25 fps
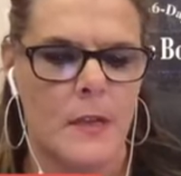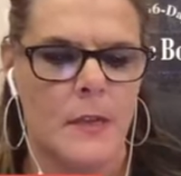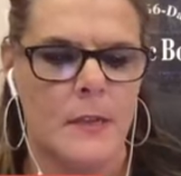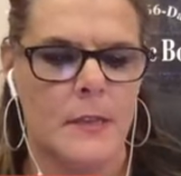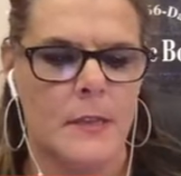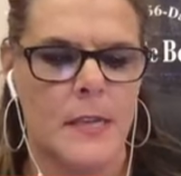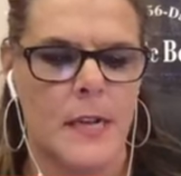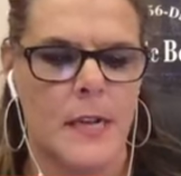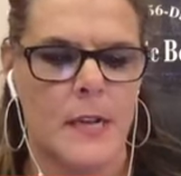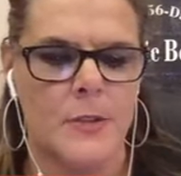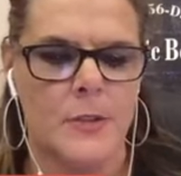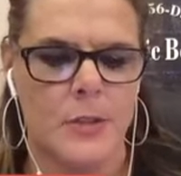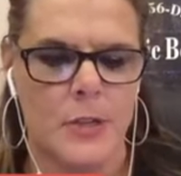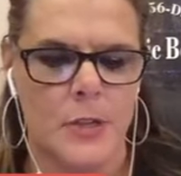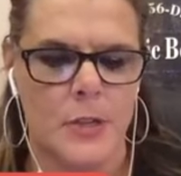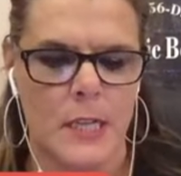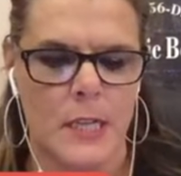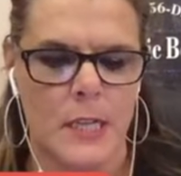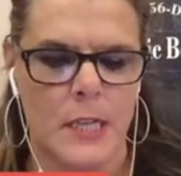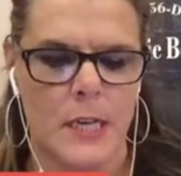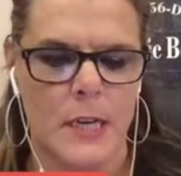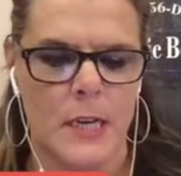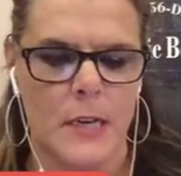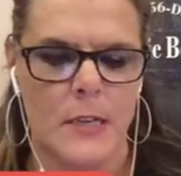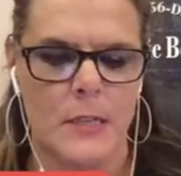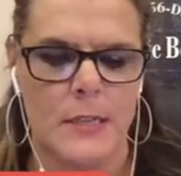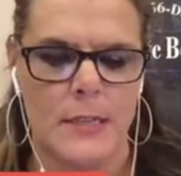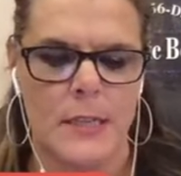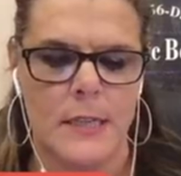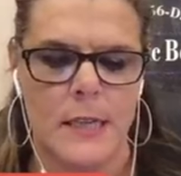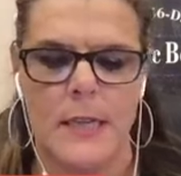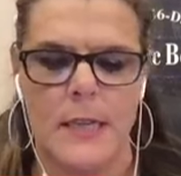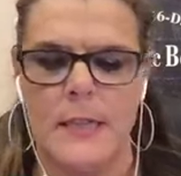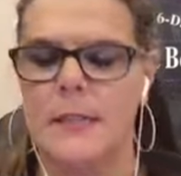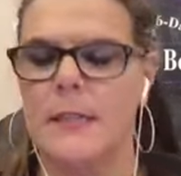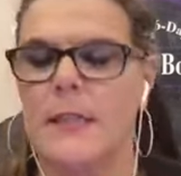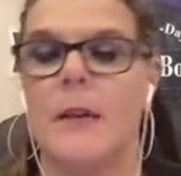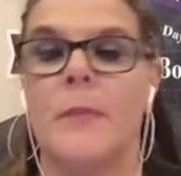Dr. Claire
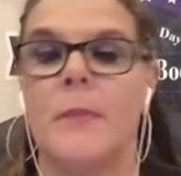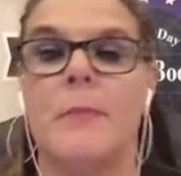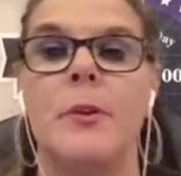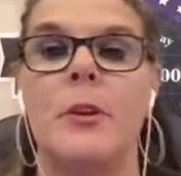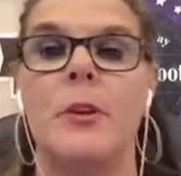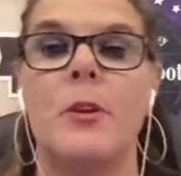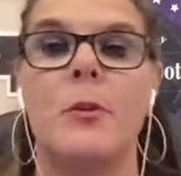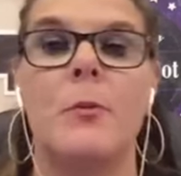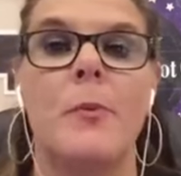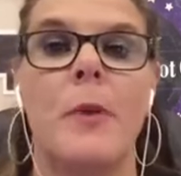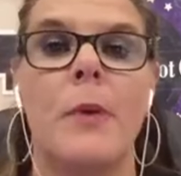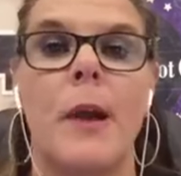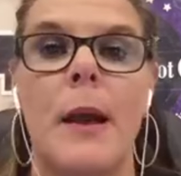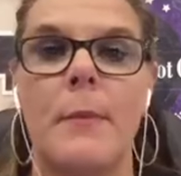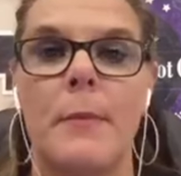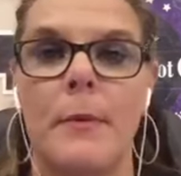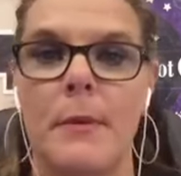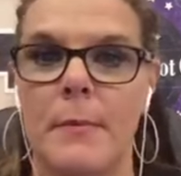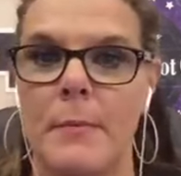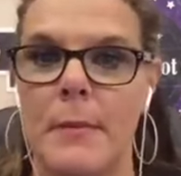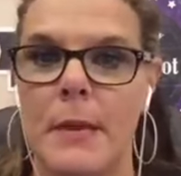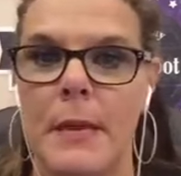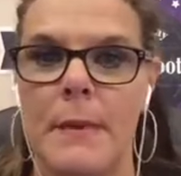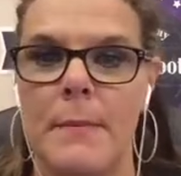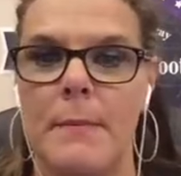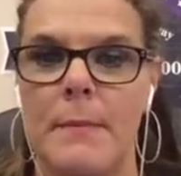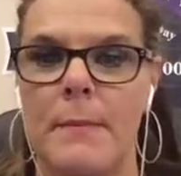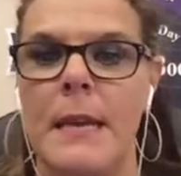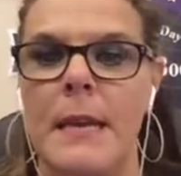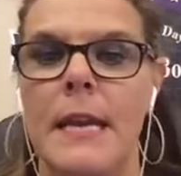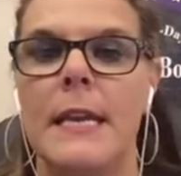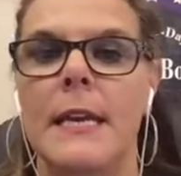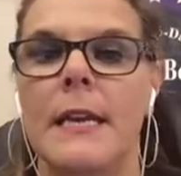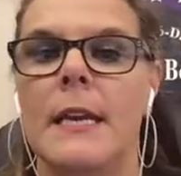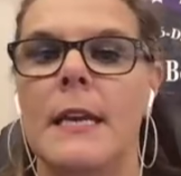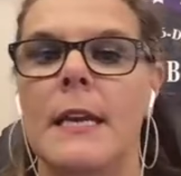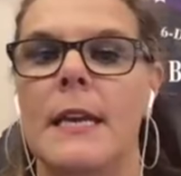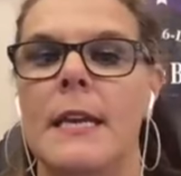says computer problem. It may
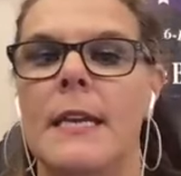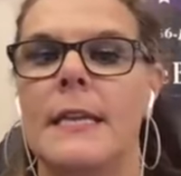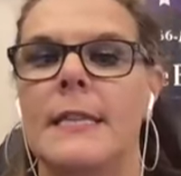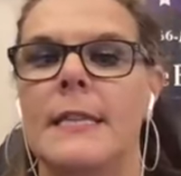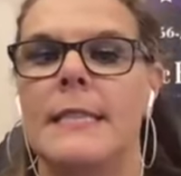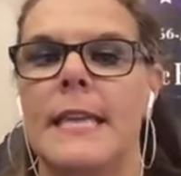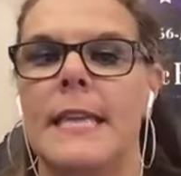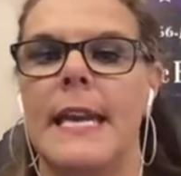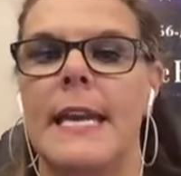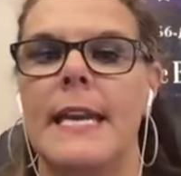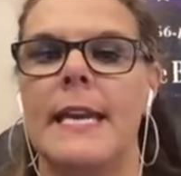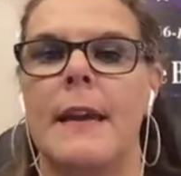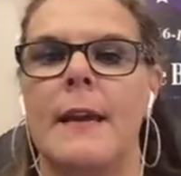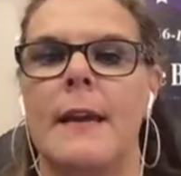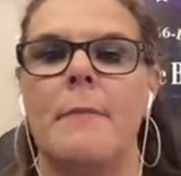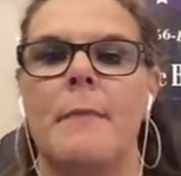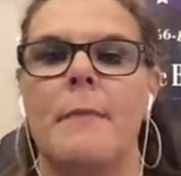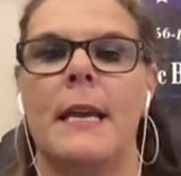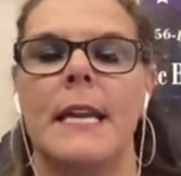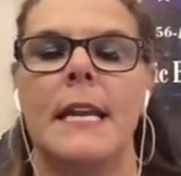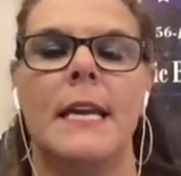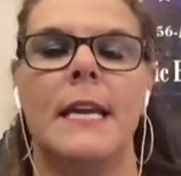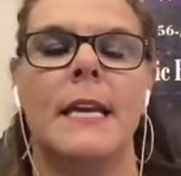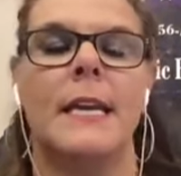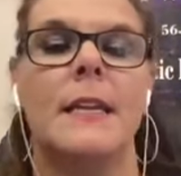take a minute.